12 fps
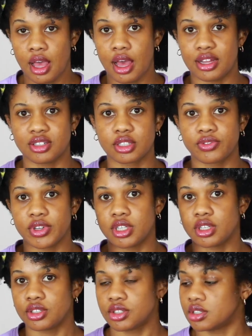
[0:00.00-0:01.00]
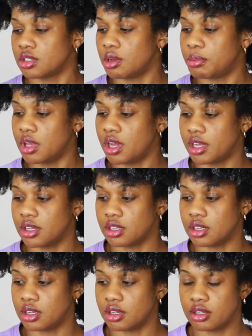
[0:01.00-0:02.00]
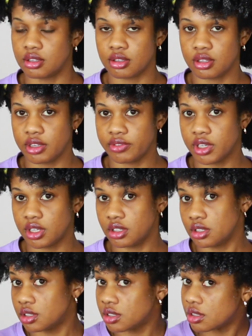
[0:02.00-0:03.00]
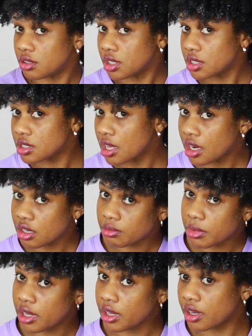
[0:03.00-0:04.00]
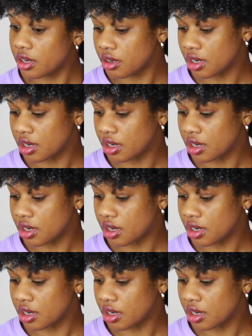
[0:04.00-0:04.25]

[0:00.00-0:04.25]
I just finished applying the leave-in to this side of my hair,